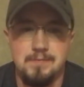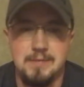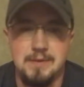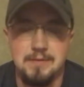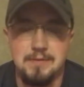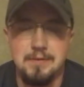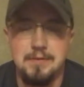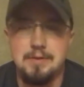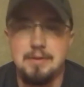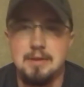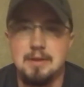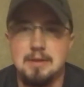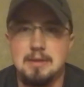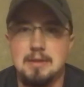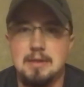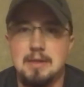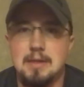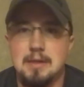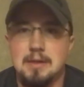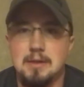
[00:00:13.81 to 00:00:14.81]
if you're going to
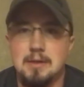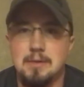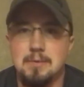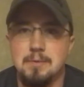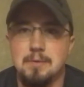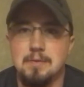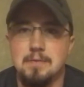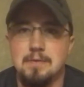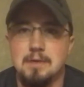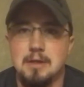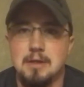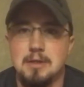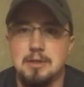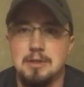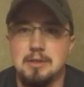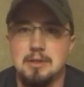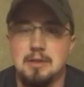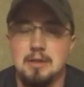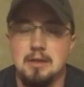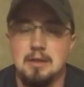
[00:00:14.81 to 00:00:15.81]
take on a
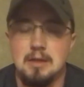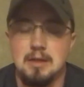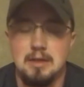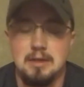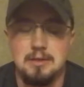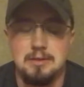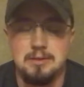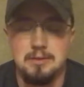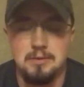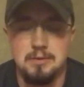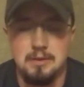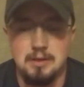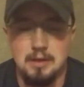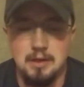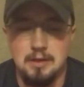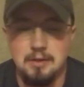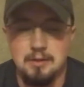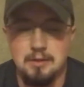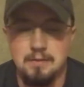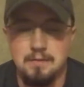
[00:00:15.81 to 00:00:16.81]
profession that allows you to
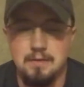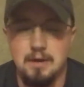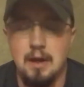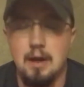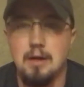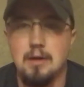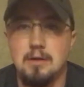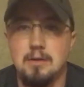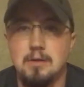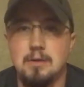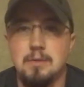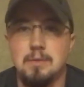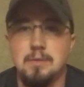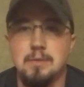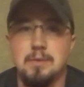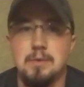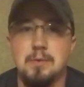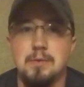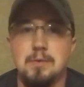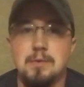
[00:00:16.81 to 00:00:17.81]
carry a firearm,
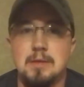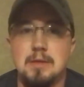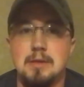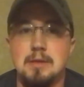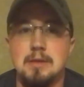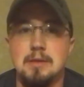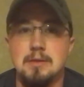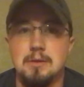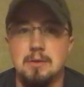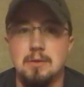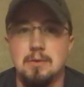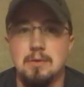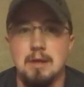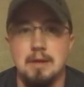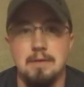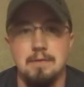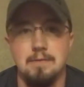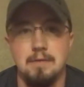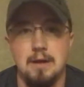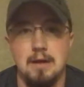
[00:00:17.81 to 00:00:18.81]
you need to know
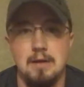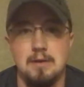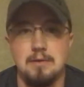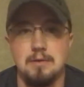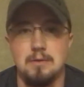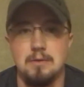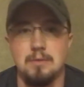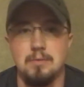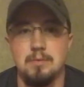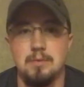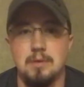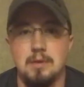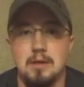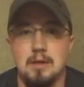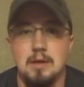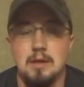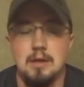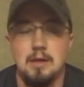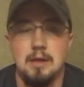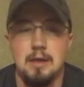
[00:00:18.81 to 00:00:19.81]
that firearm
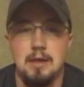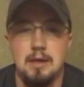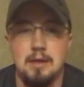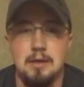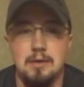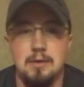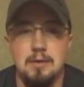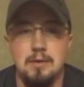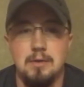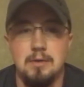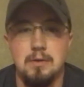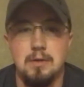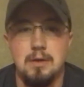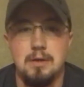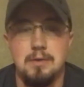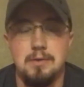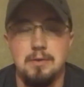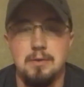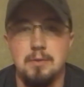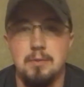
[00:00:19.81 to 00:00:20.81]
and you
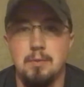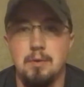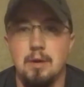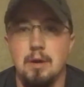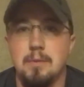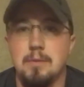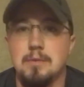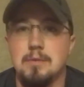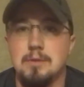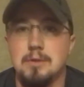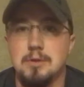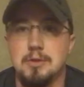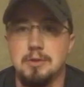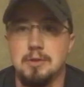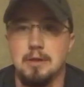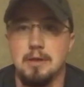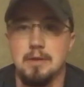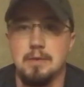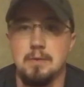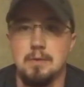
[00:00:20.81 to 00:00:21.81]
need to properly
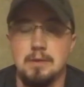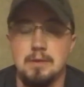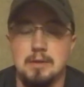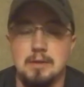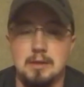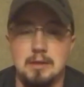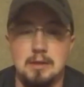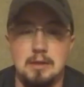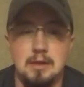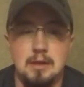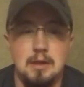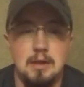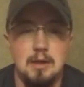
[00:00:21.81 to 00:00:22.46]
train with it.